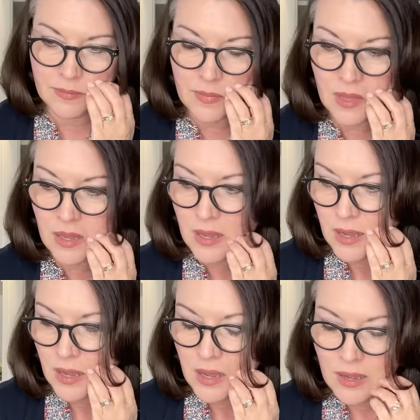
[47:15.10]

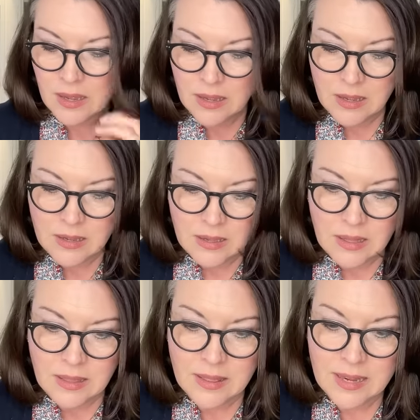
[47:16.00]

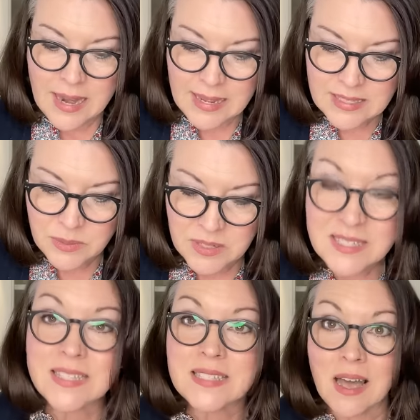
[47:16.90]
The next one
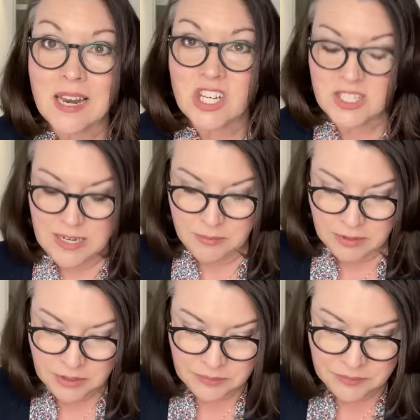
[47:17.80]
is a Scottish
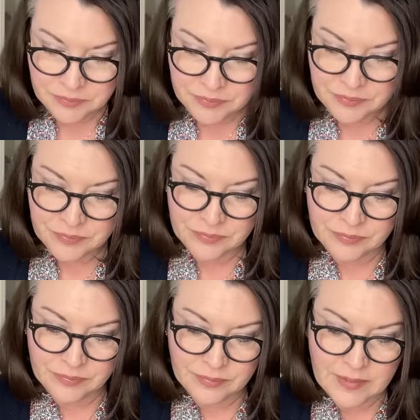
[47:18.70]
sampler.
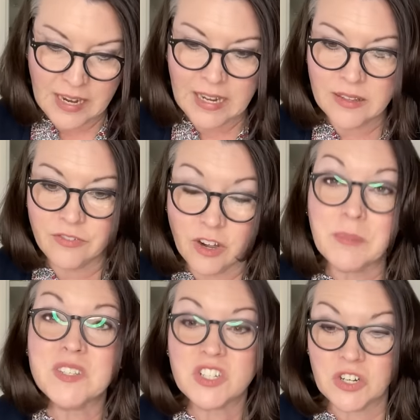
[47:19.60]
And the
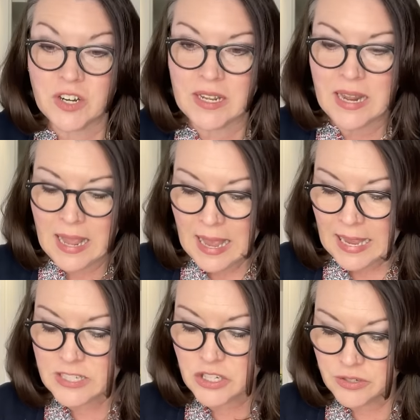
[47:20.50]
frame is dirty.
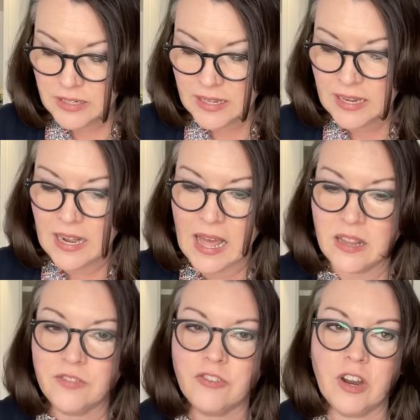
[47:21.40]
I do need to get it out of
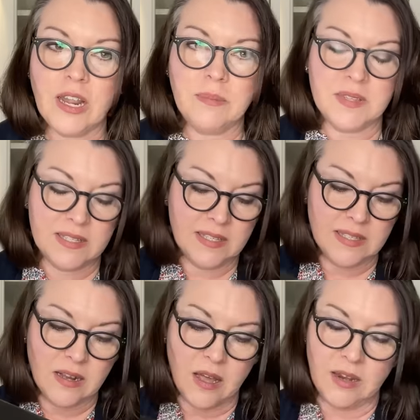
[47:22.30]
the frame. This is
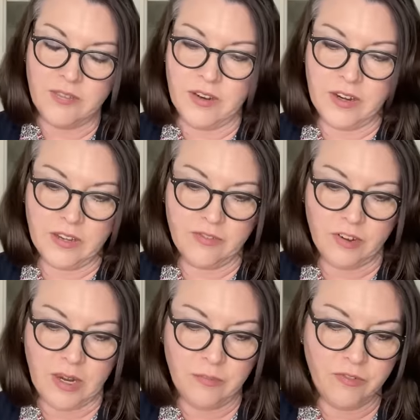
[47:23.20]
not a very good
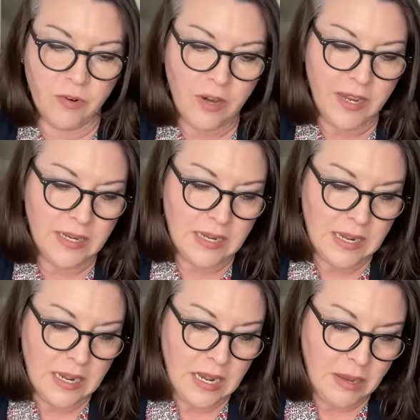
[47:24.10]
frame for it,
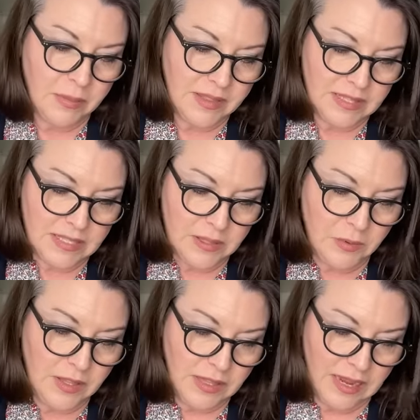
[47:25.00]
but this is
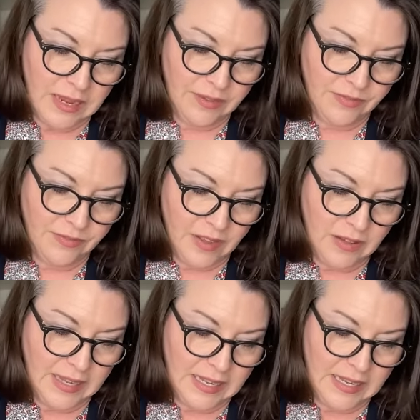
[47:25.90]
one that I felt
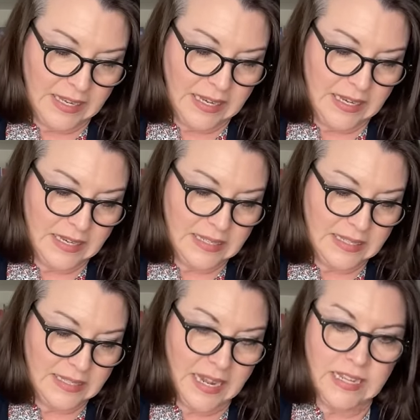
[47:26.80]
like it needed to
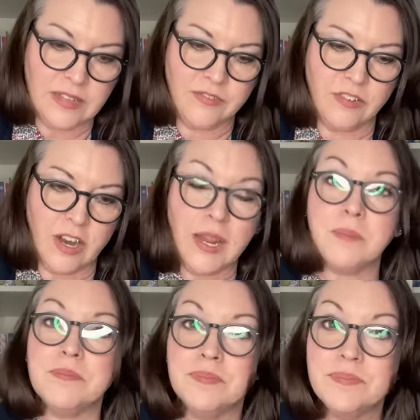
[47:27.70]
stay in the
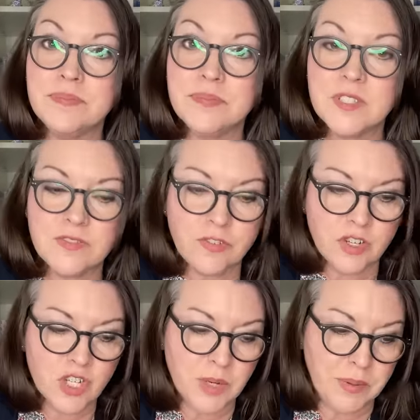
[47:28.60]
frame for
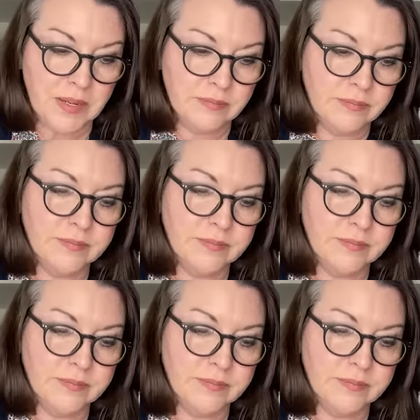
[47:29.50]
shipping.